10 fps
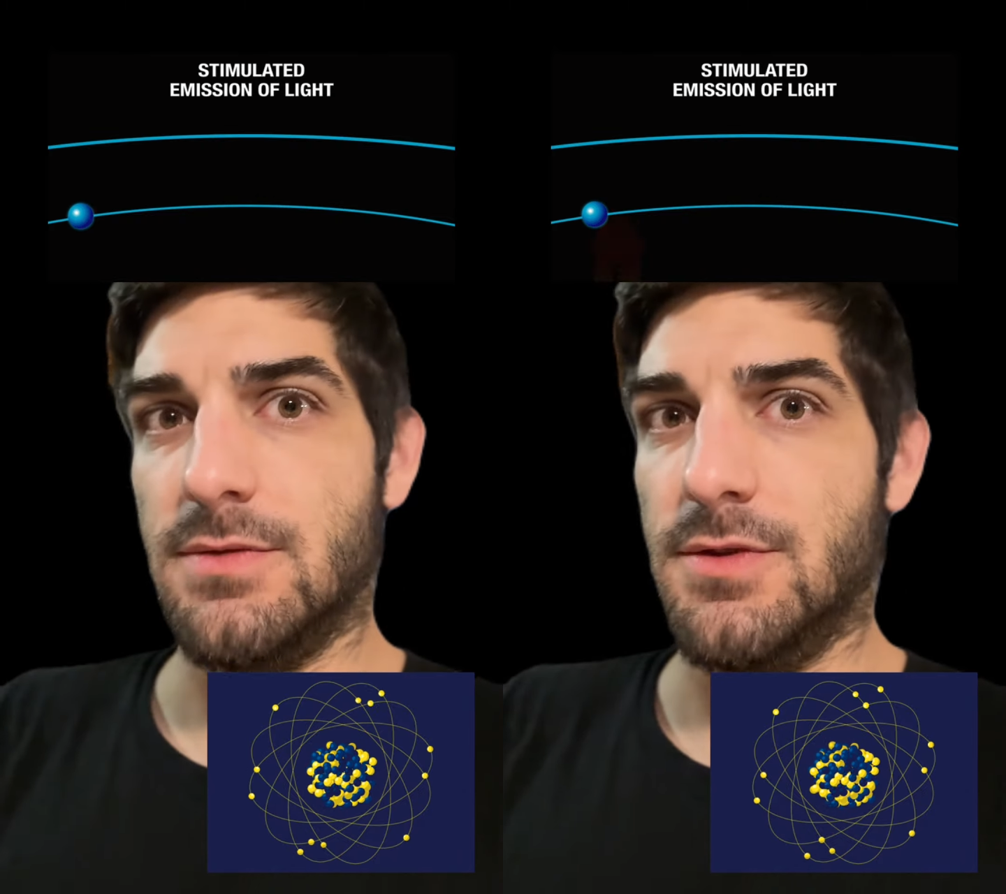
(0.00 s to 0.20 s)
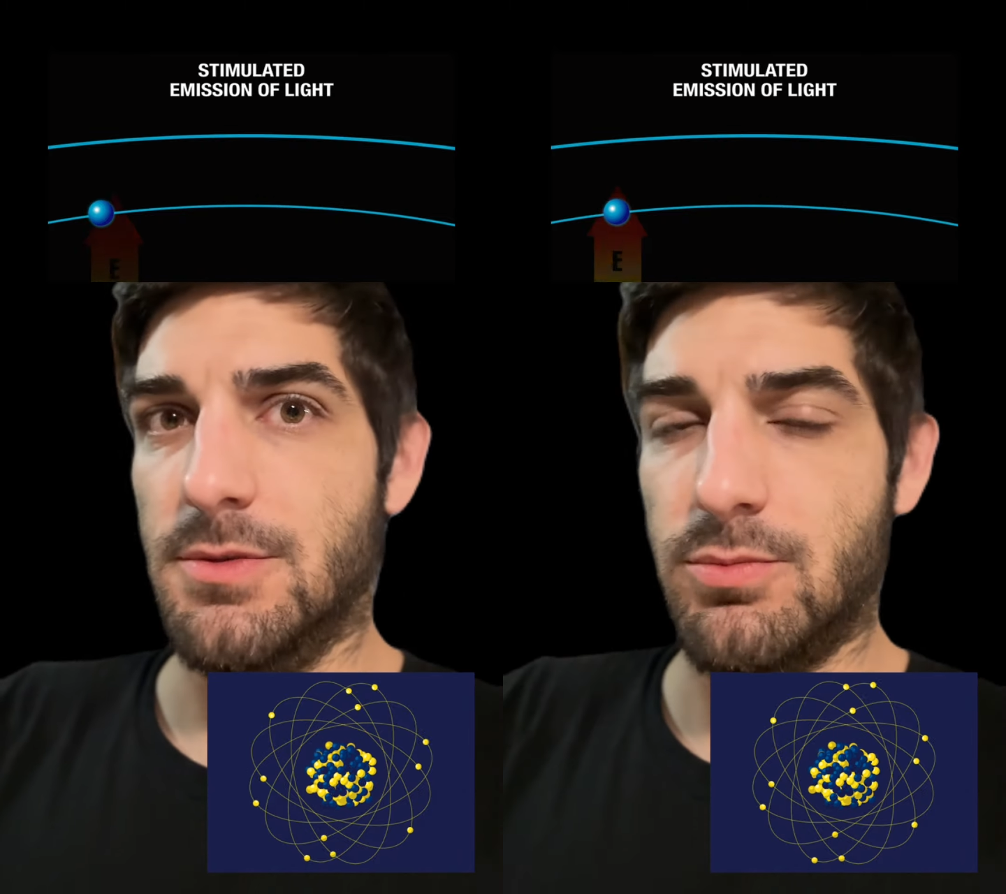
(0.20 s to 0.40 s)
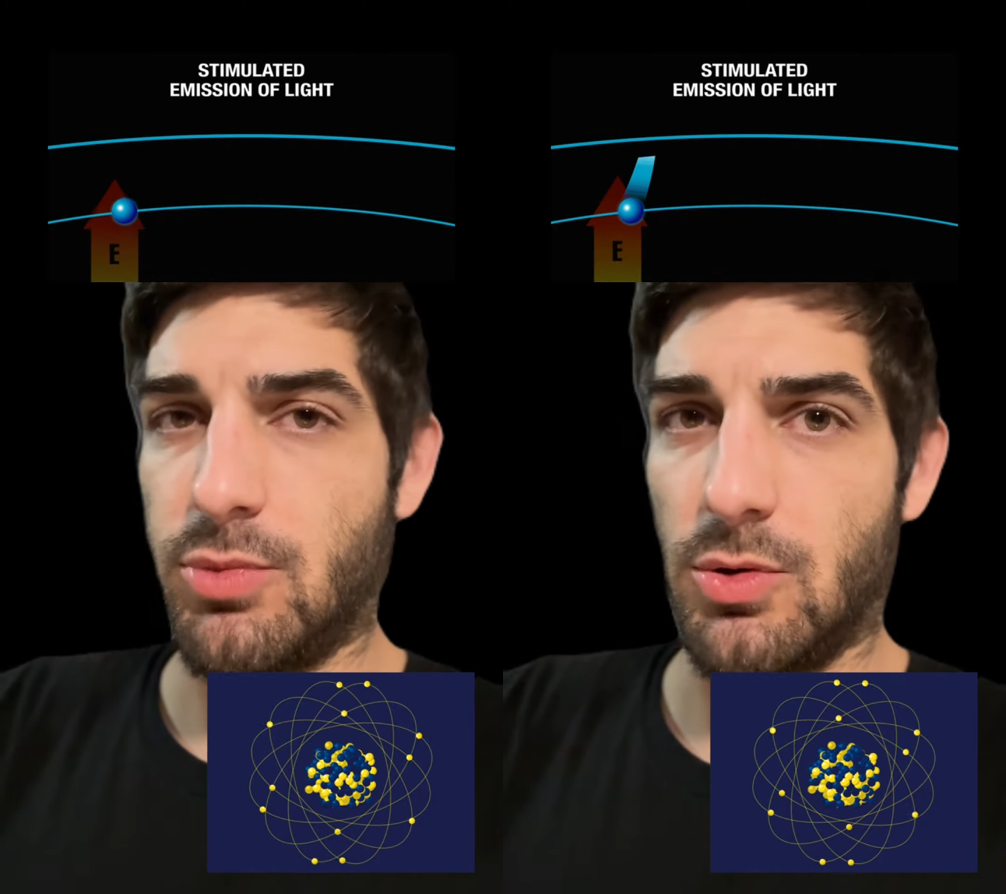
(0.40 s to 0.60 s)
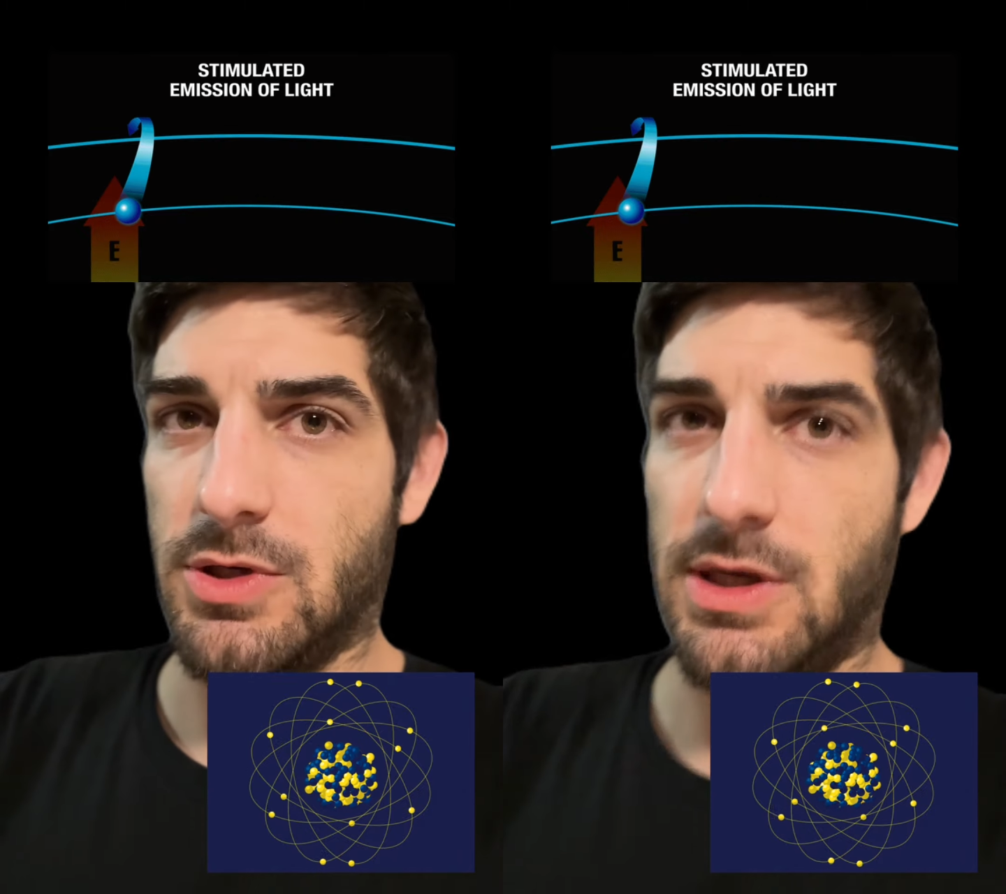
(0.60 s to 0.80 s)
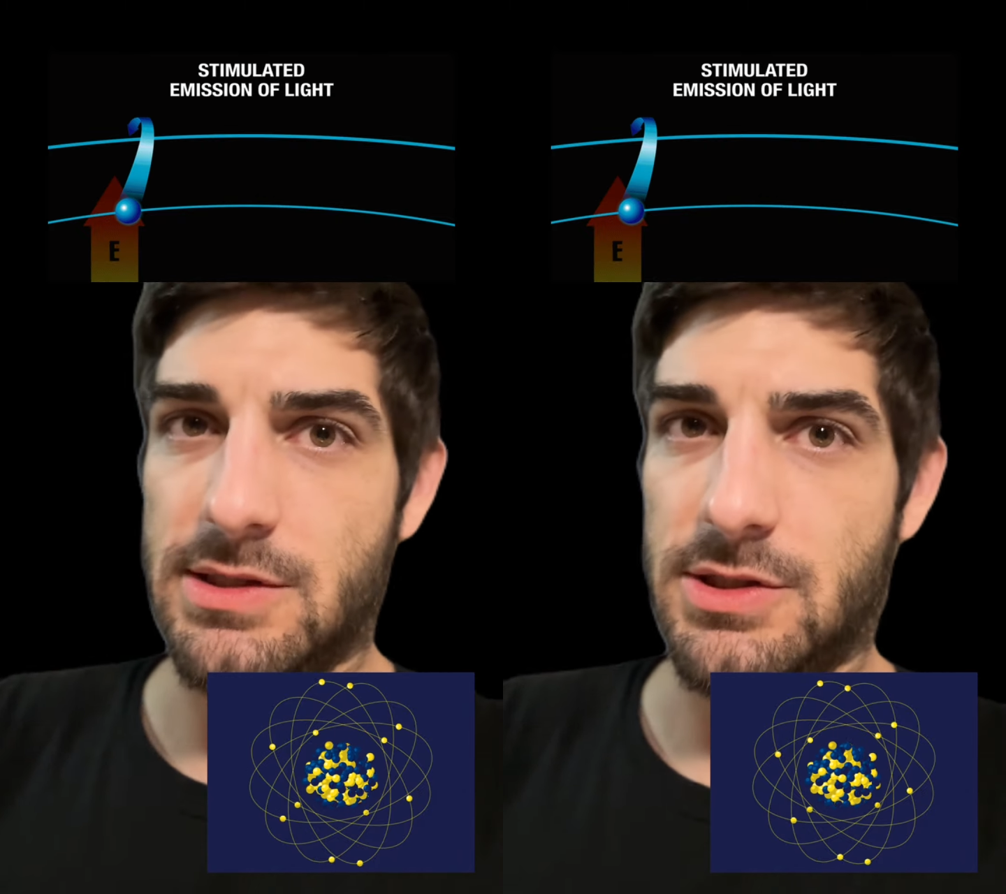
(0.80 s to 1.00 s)
of the
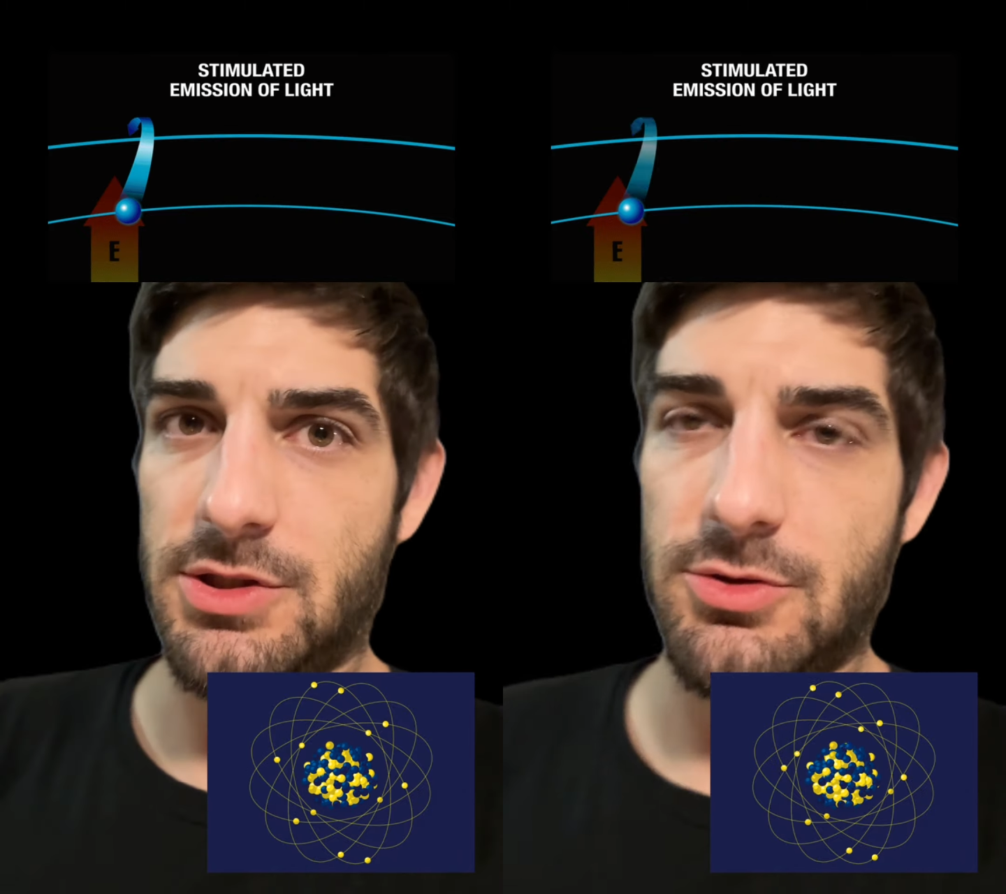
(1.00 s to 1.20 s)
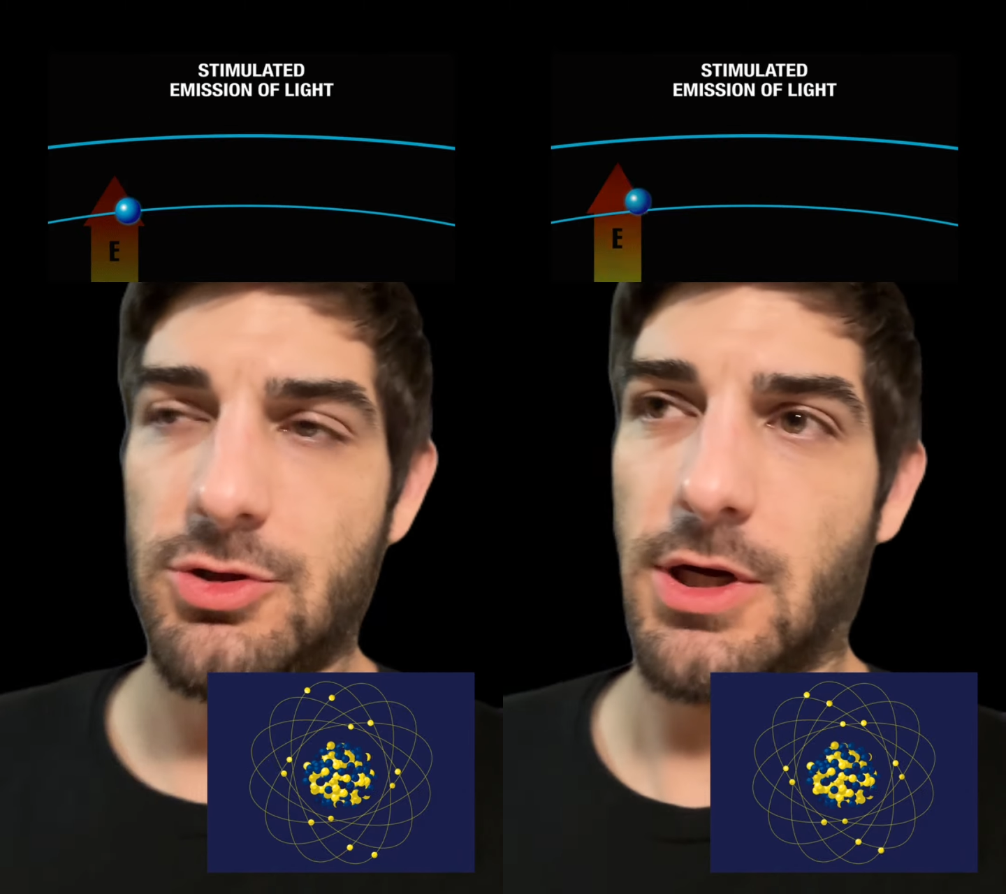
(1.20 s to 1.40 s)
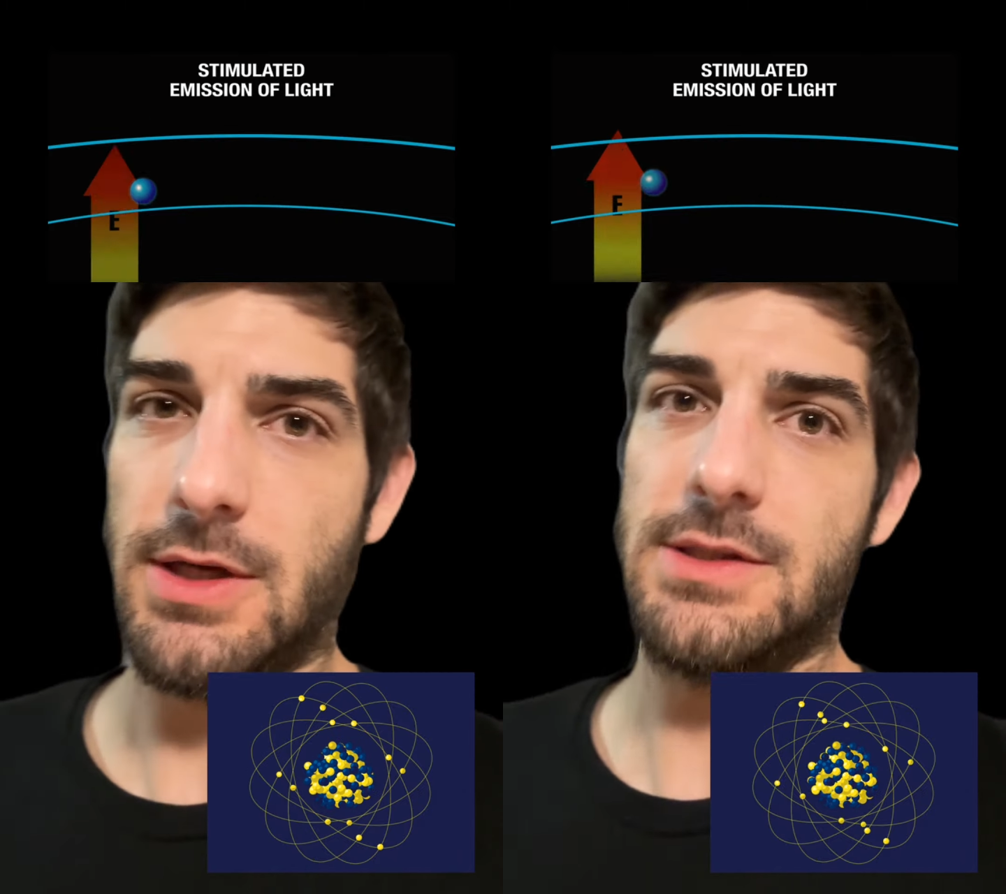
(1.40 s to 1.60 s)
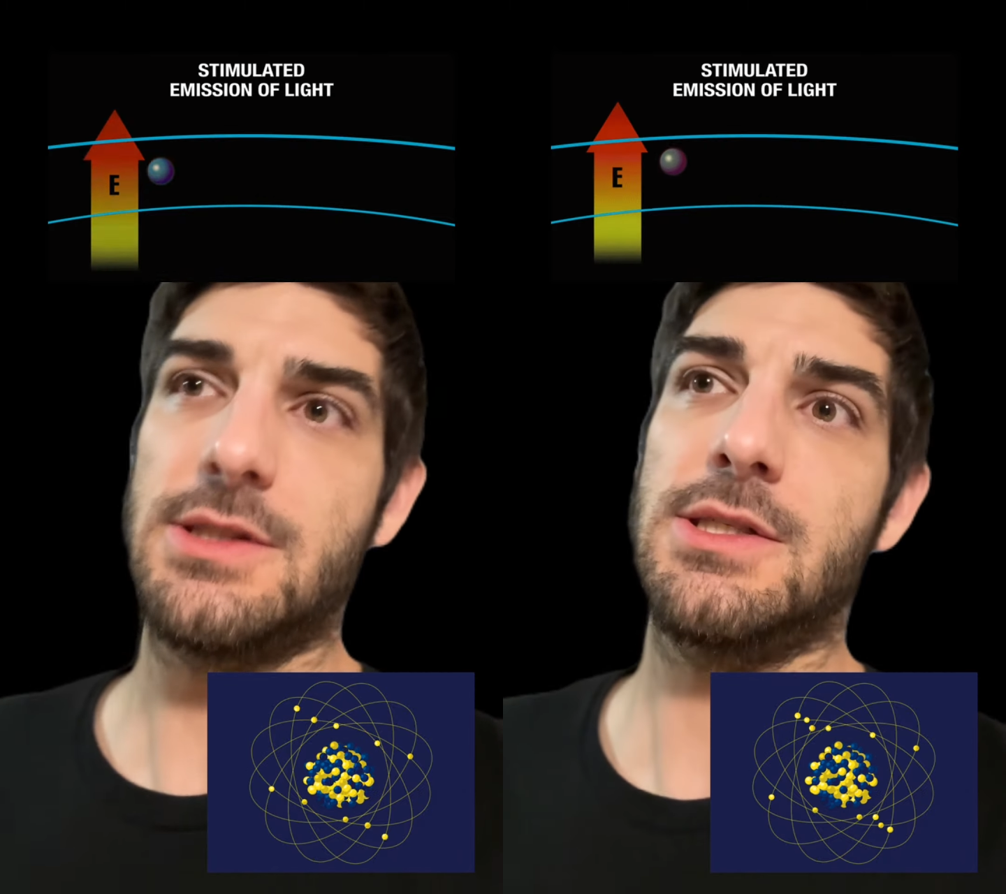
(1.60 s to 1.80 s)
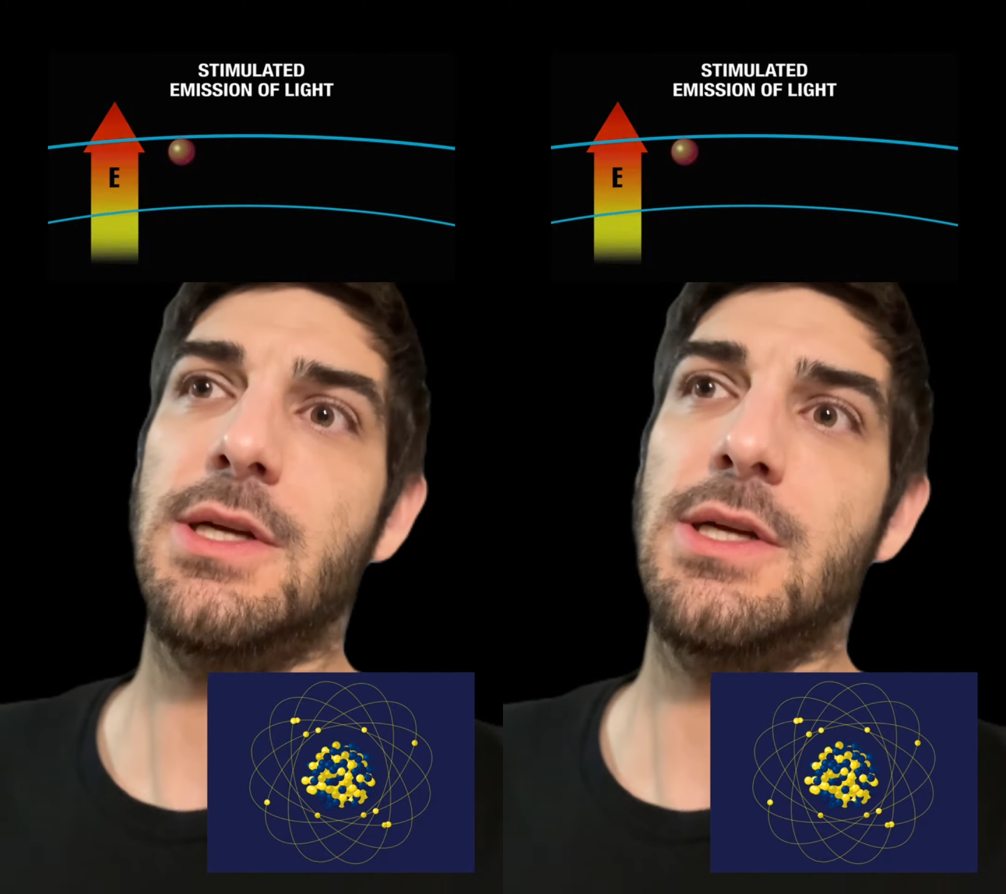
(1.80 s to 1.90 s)
protons and neutrons,